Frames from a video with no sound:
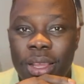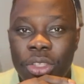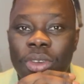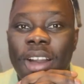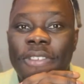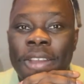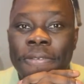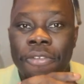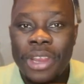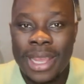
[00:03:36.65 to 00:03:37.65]
to have a
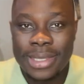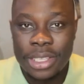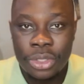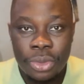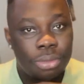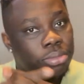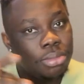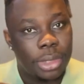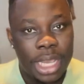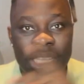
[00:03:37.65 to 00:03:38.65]
free access to
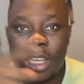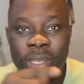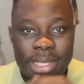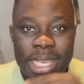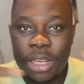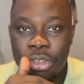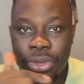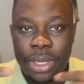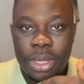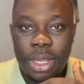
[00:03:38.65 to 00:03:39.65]
each other's country.